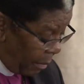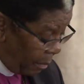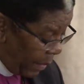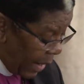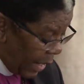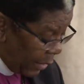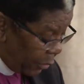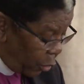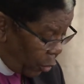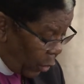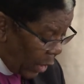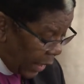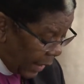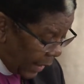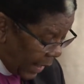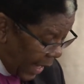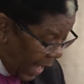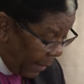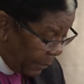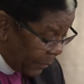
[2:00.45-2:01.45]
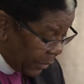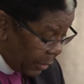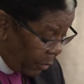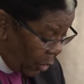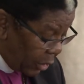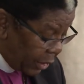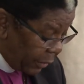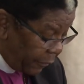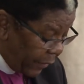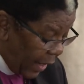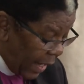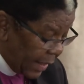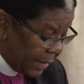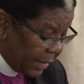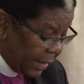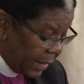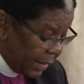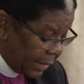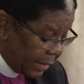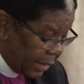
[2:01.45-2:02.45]
but we were kept
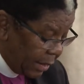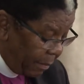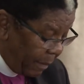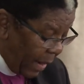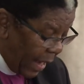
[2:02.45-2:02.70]
motivated